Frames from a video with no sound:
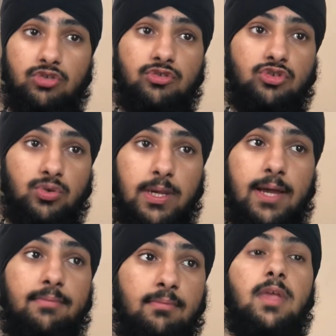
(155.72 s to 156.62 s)
True
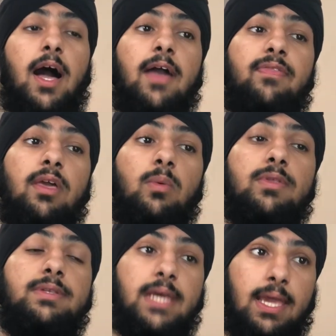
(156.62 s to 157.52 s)
that. I think
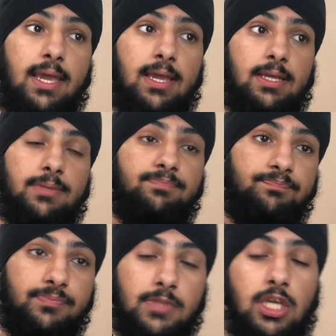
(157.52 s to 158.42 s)
with dating,
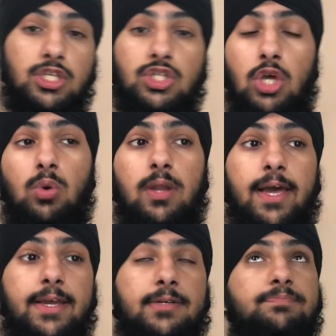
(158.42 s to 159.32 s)
it's so like